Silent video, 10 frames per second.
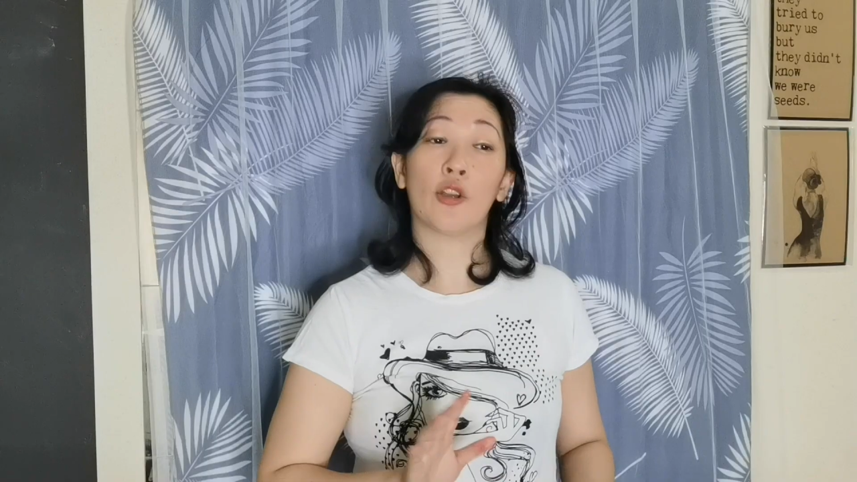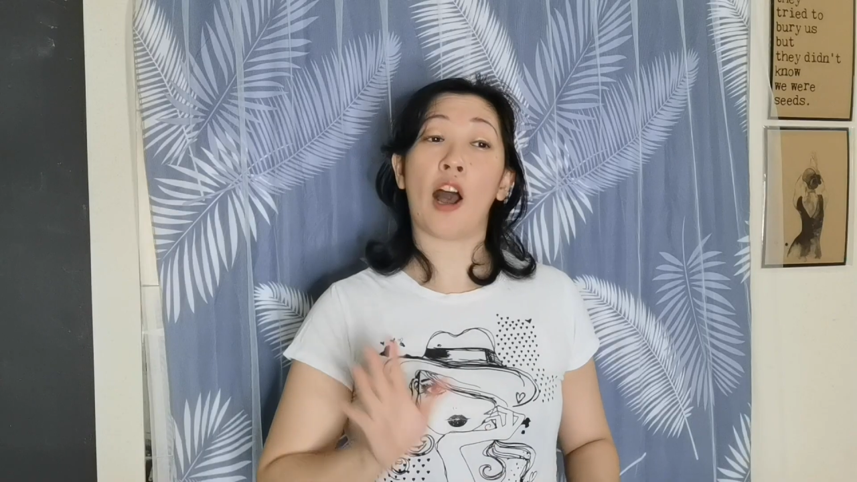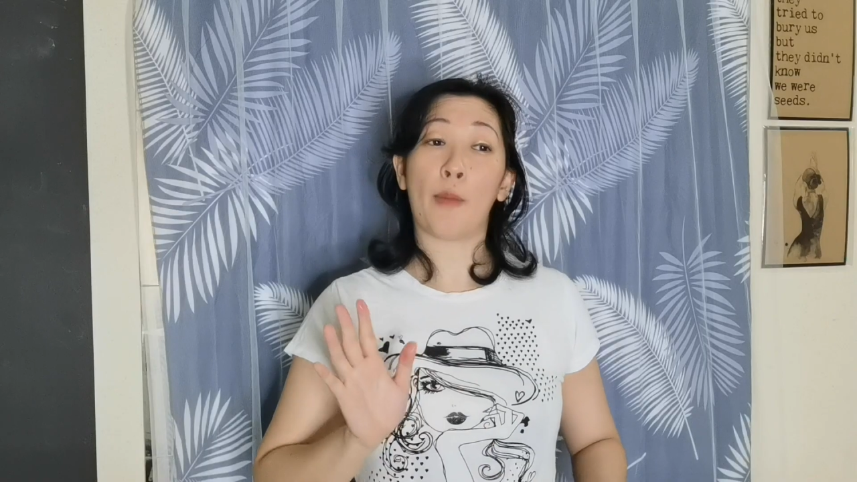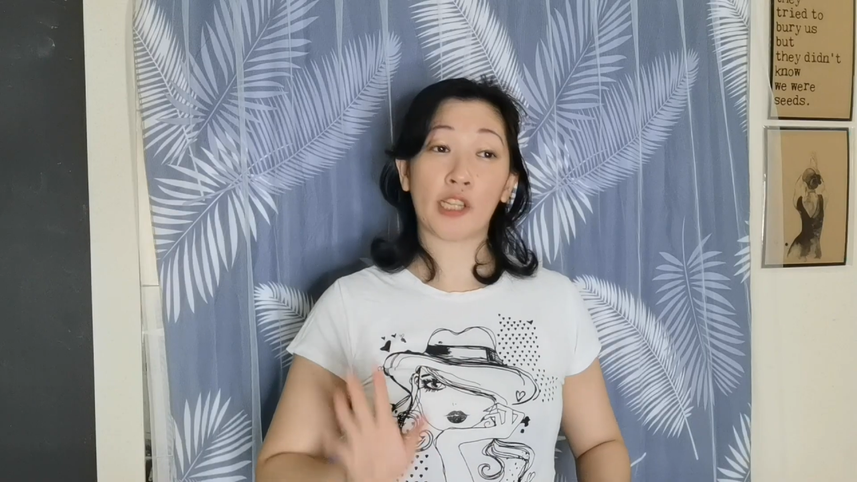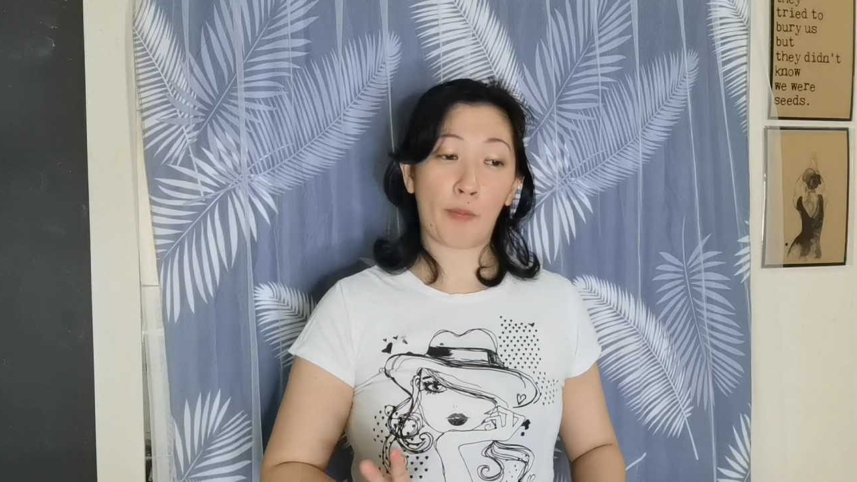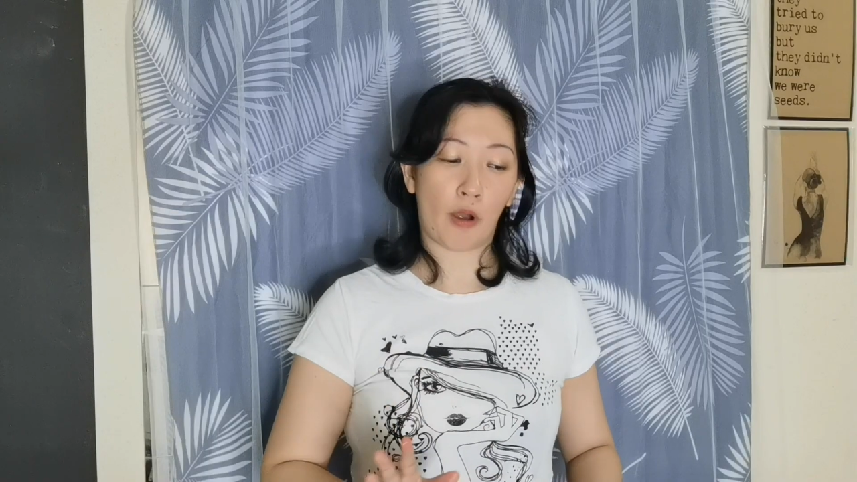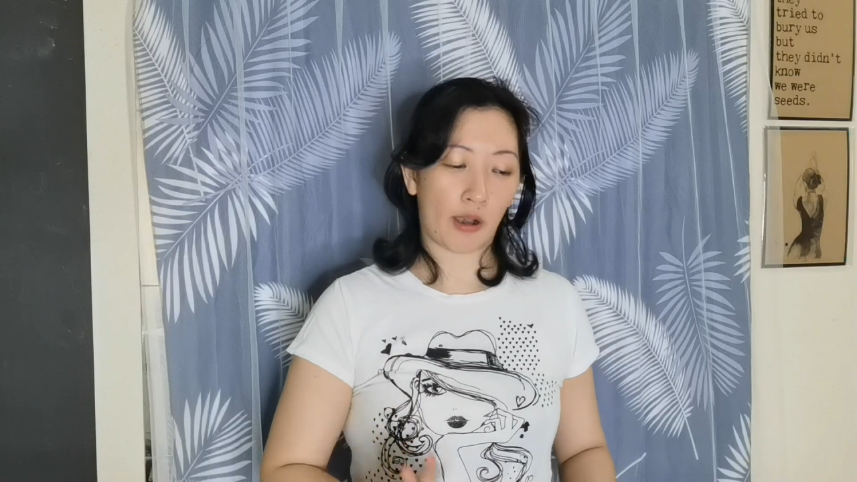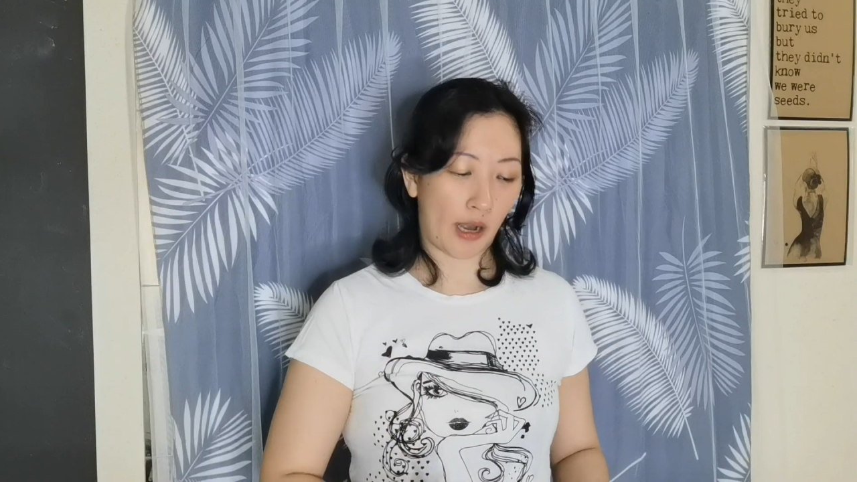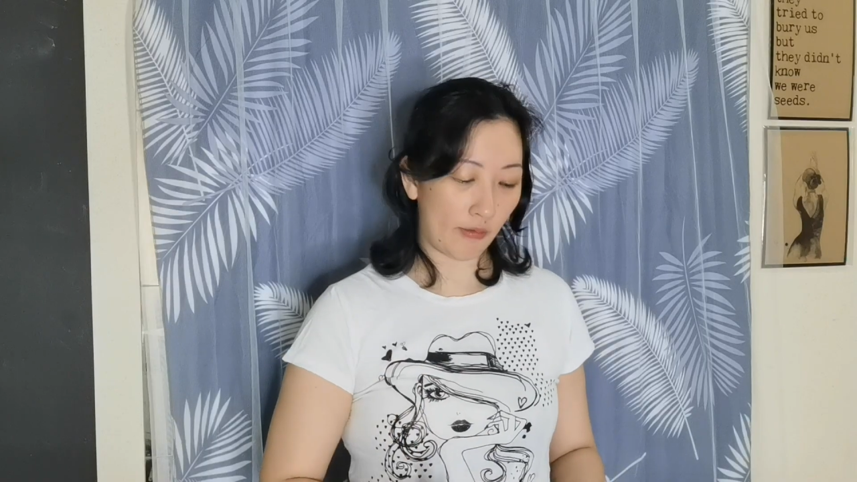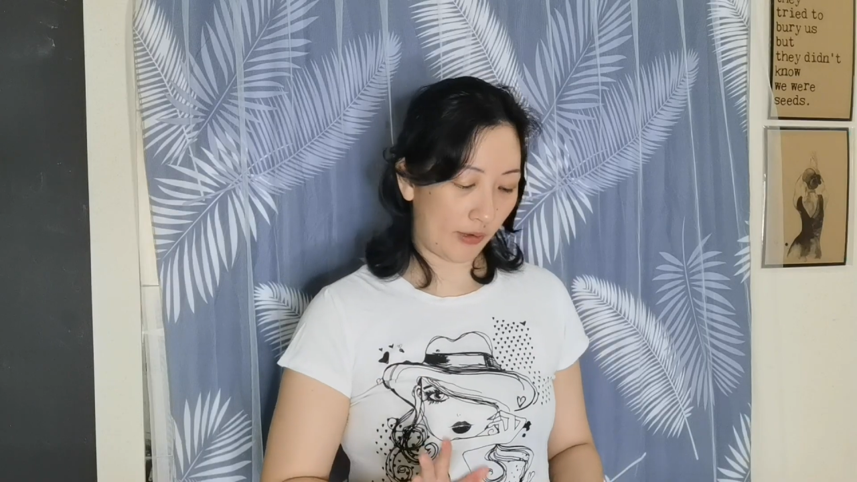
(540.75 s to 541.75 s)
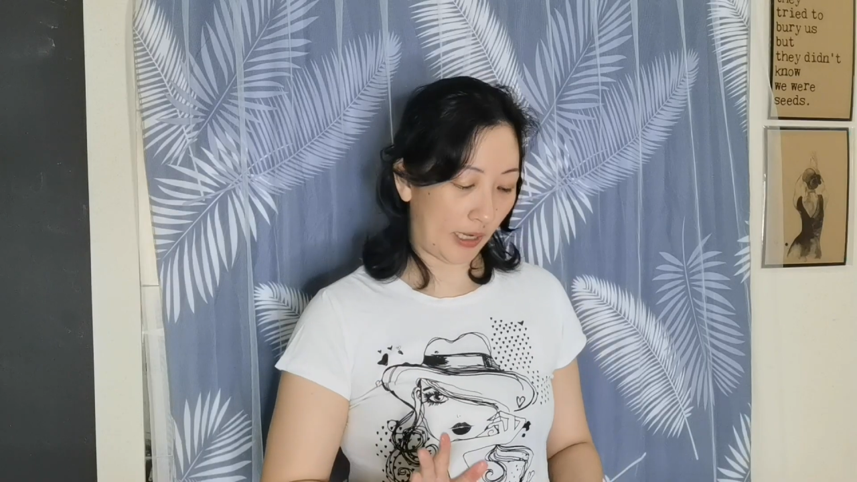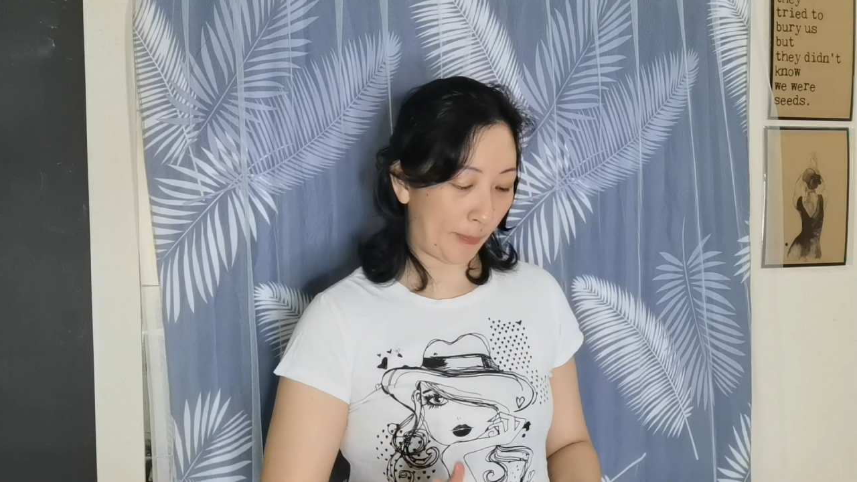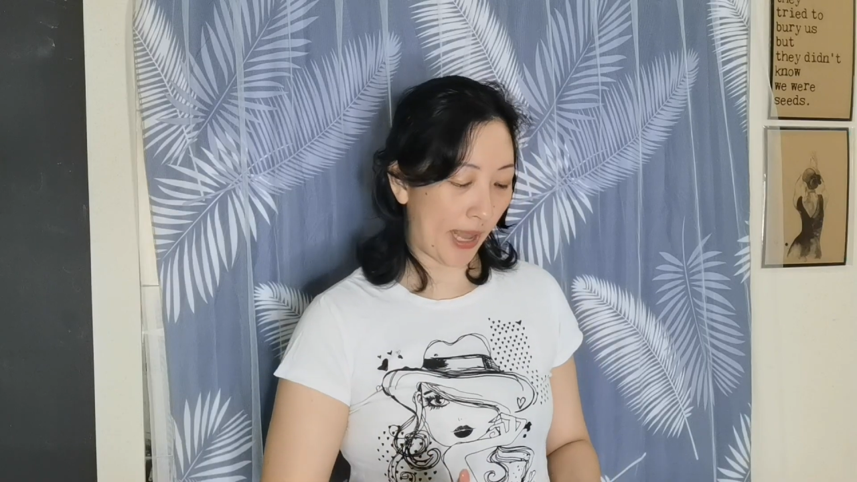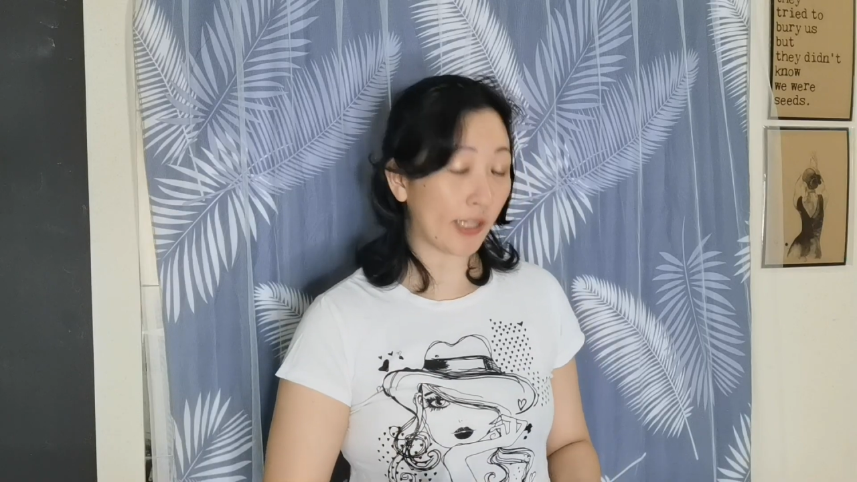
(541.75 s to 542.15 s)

how much I pour out depends